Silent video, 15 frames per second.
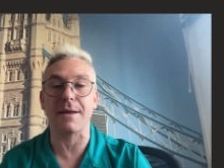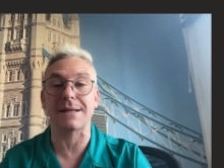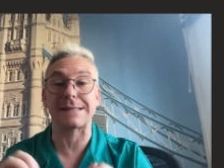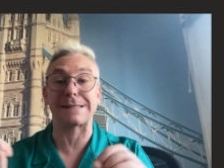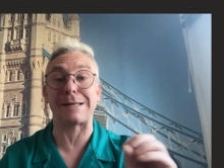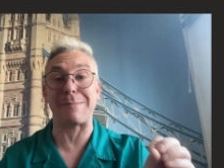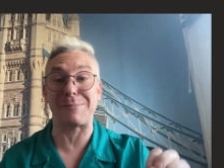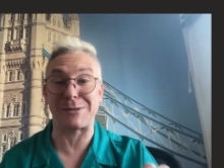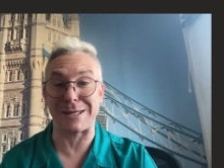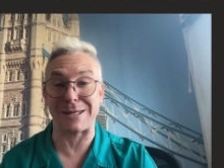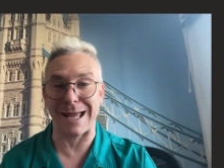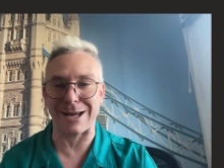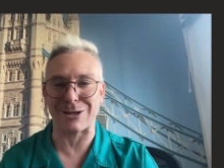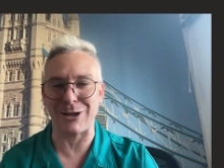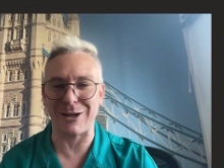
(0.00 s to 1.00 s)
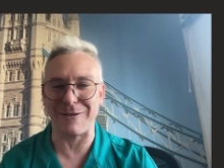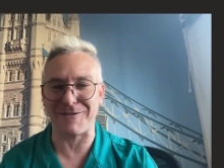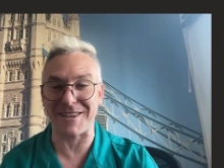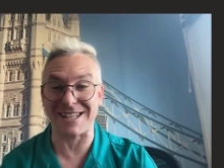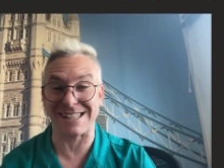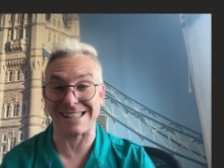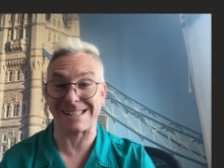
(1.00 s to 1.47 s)
subsection of
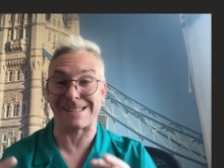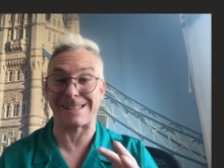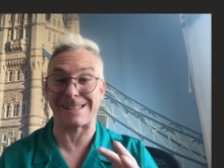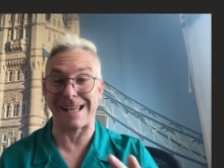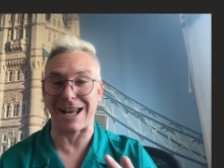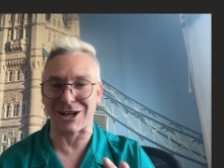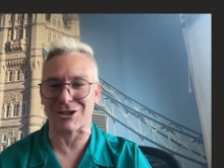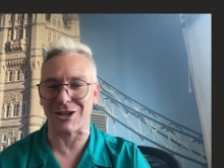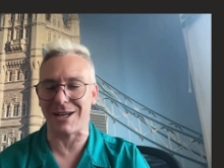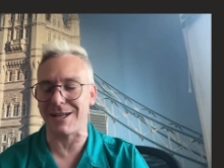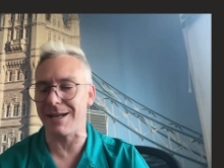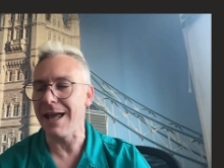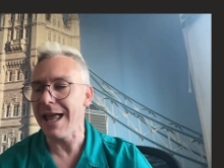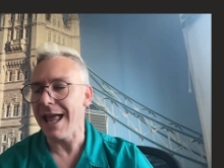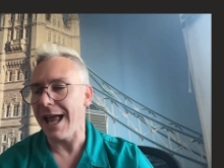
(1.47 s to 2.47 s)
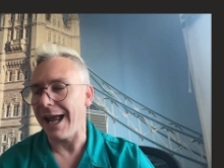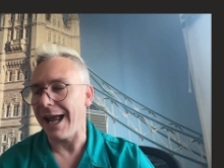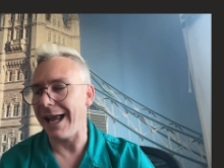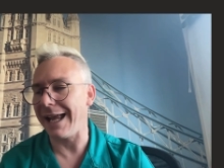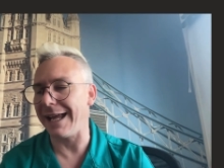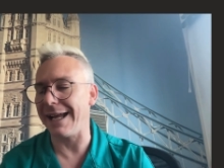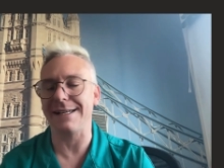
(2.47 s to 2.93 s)
this section,
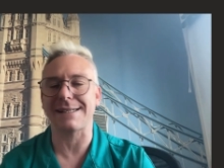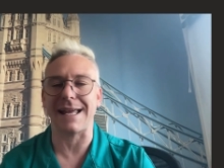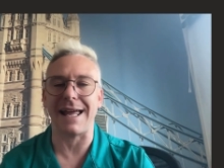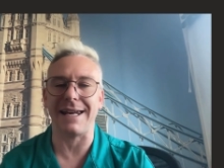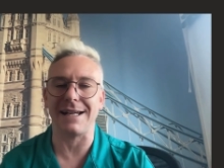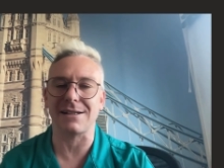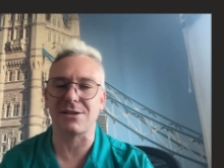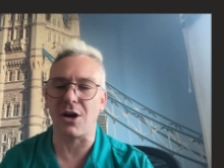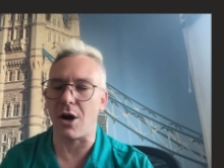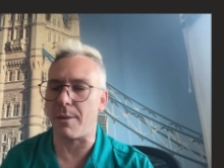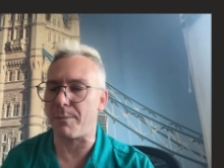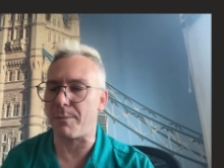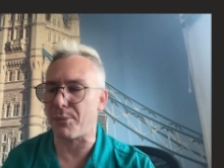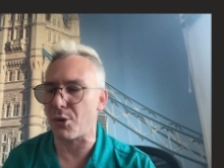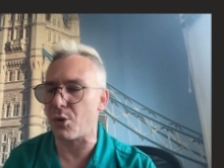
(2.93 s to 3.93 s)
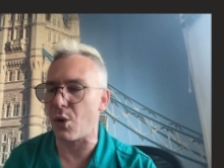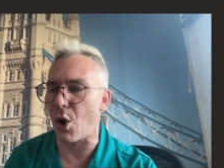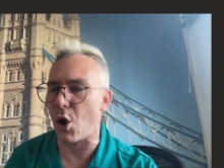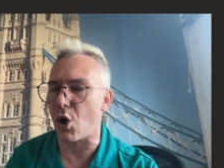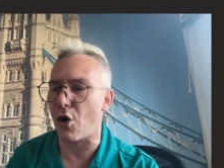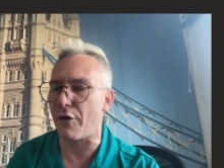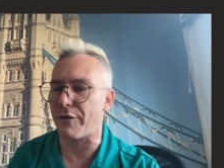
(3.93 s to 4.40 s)
is an example
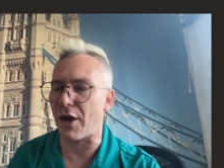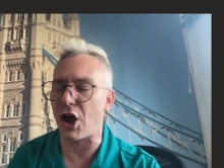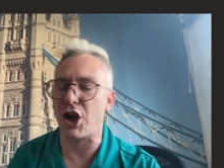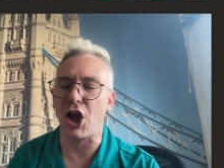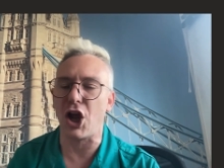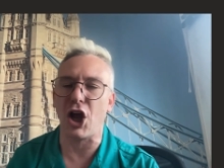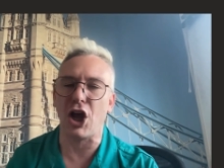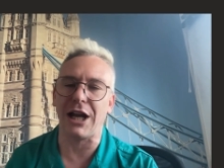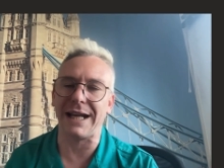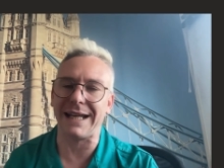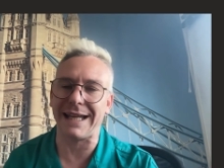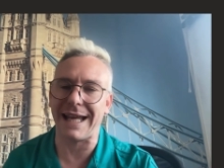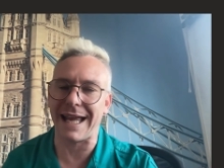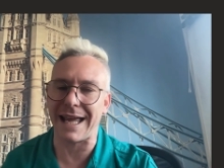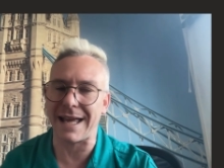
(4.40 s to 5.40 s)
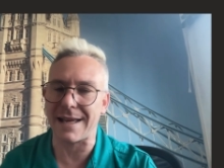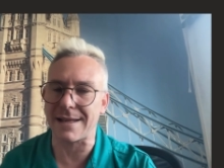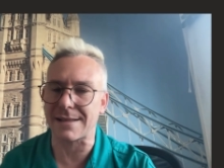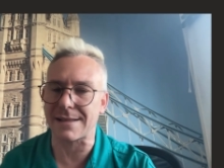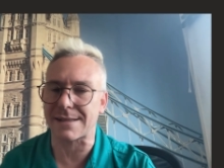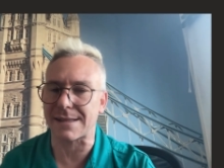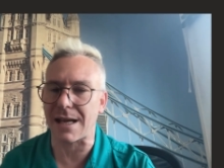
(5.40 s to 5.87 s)
of an early
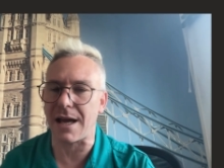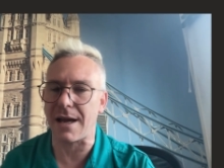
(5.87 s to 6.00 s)
years